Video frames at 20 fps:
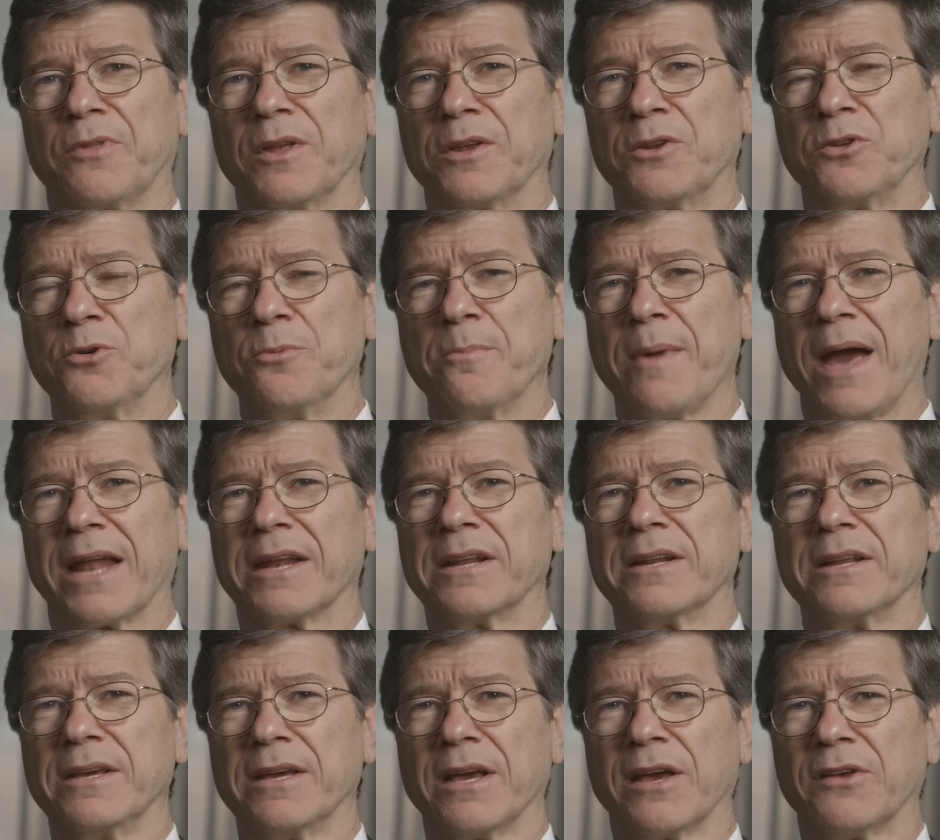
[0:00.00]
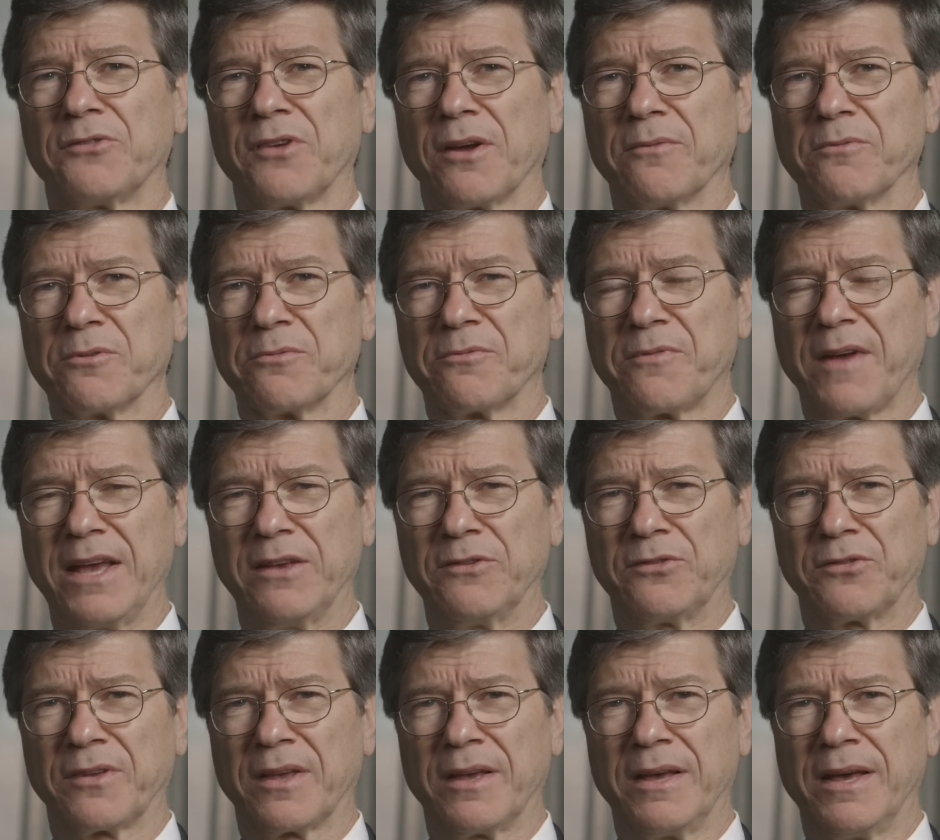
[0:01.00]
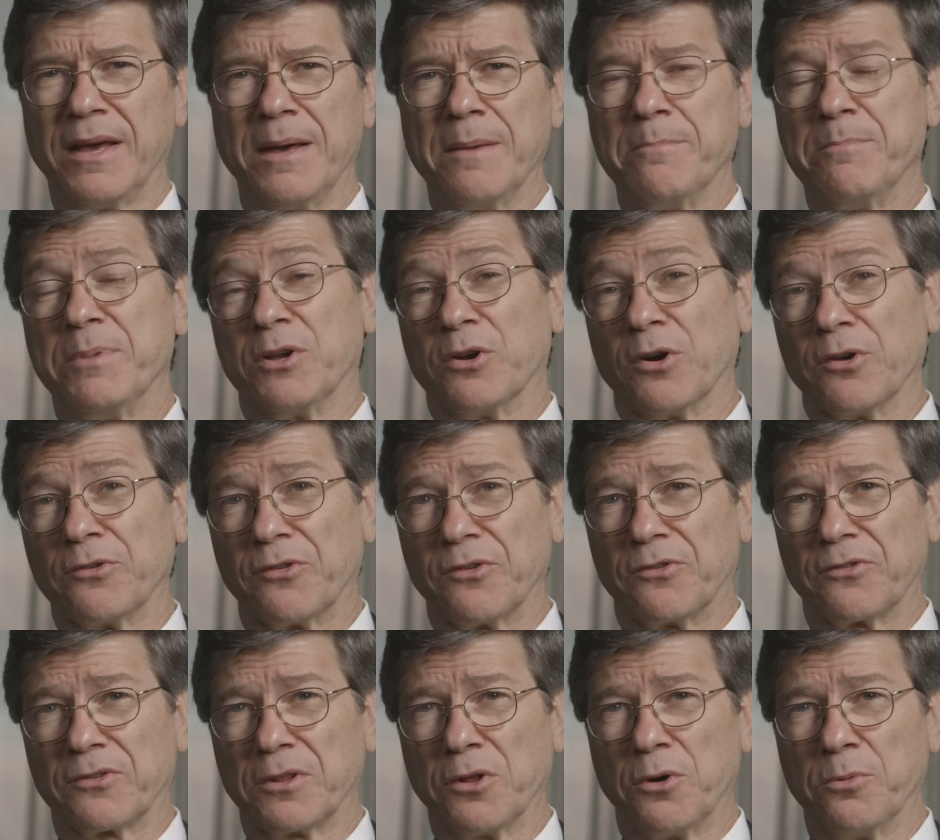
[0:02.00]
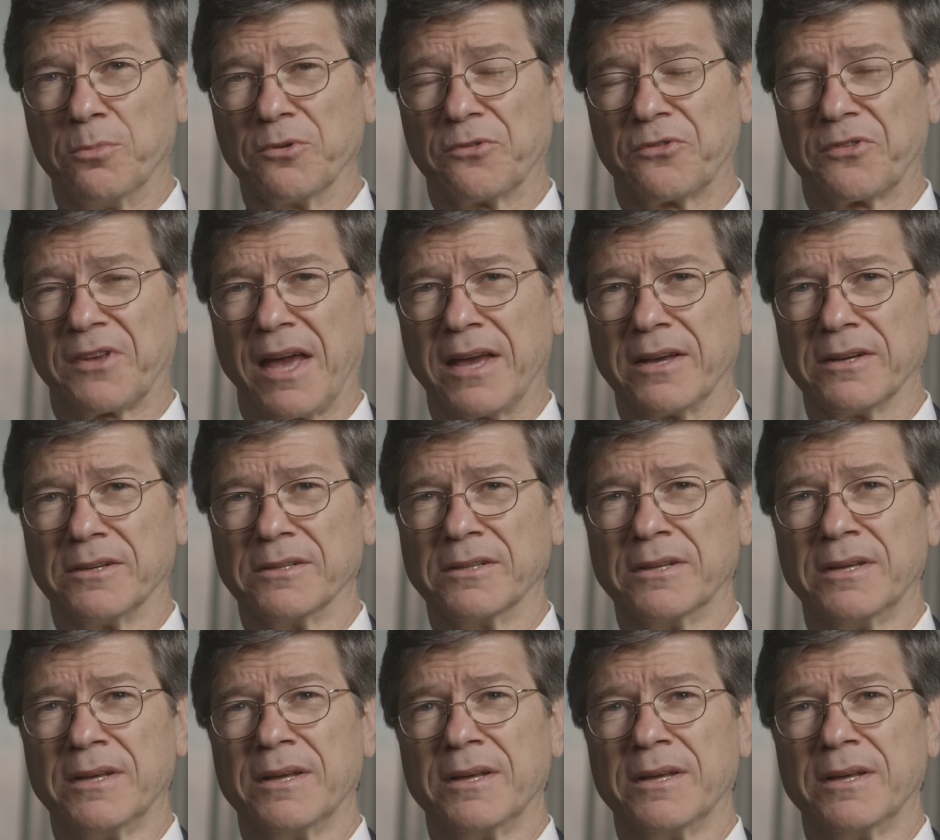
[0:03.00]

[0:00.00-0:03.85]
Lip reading: that humanity has ever faced because it's global scale,